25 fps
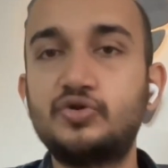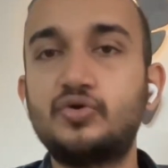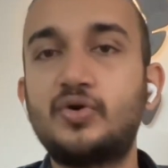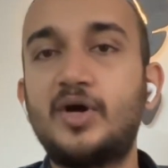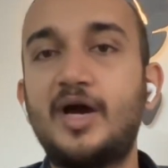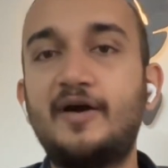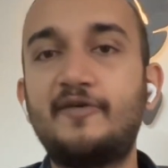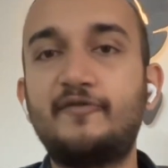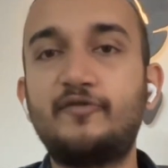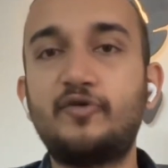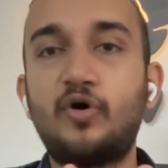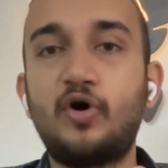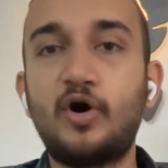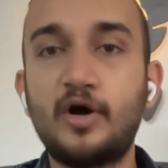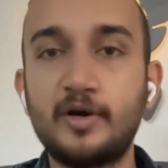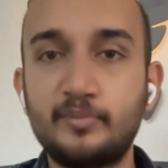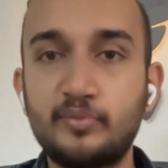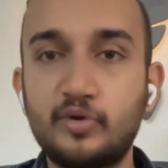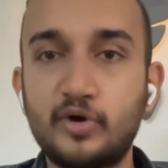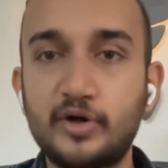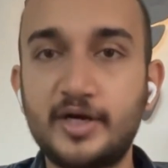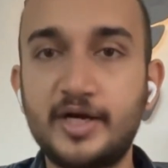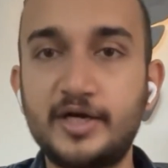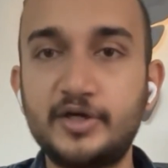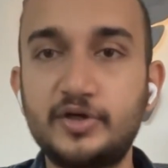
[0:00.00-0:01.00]
you have
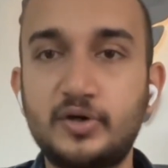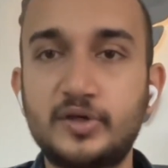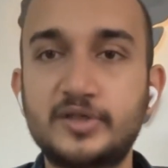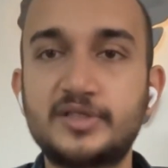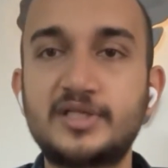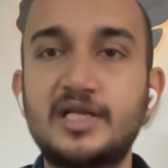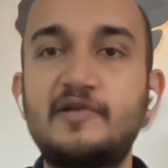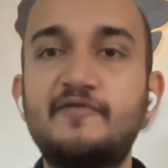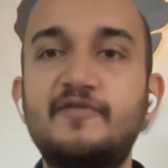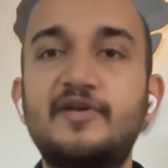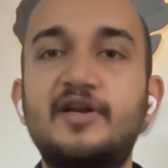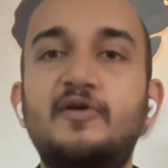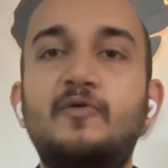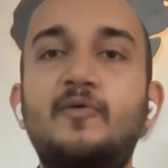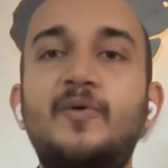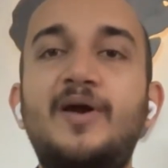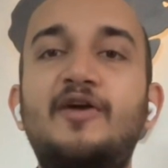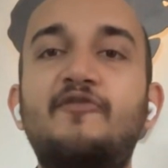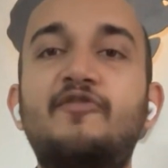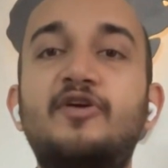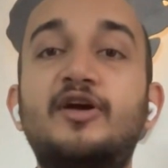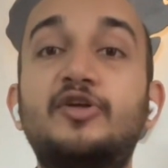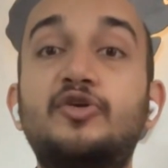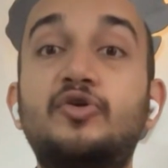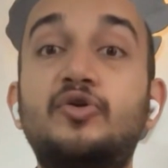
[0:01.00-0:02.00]
onboarded yourself in a
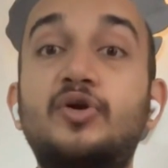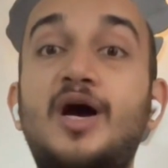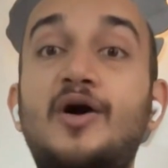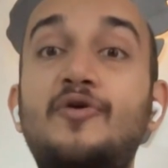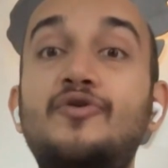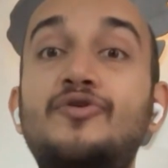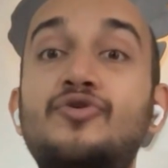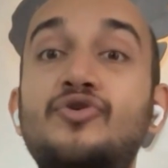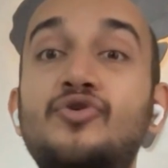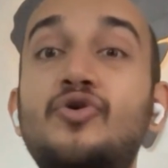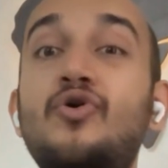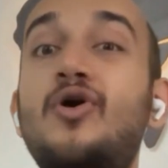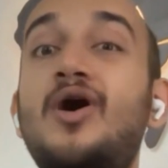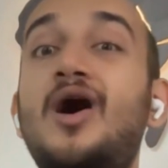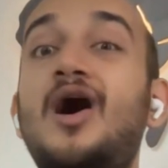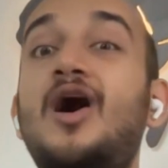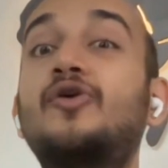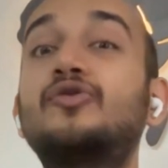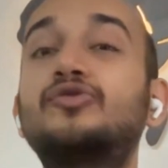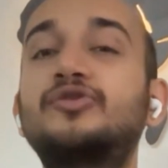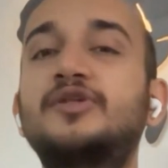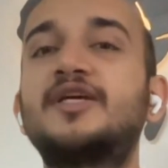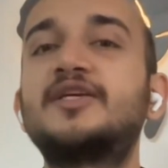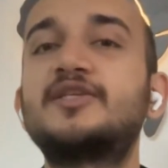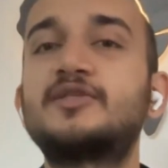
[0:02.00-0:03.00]
way where you now know
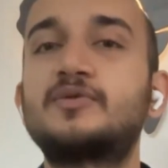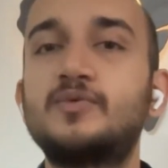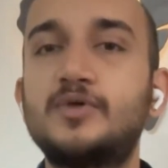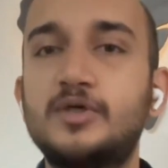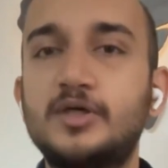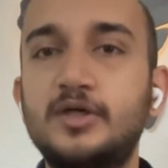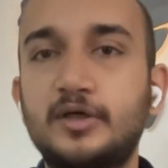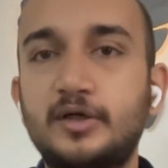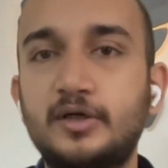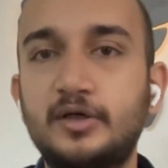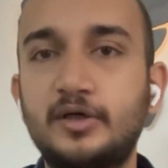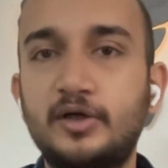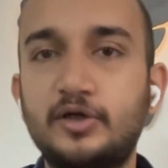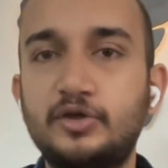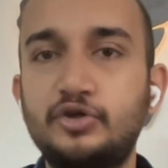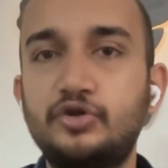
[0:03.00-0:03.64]
how things work.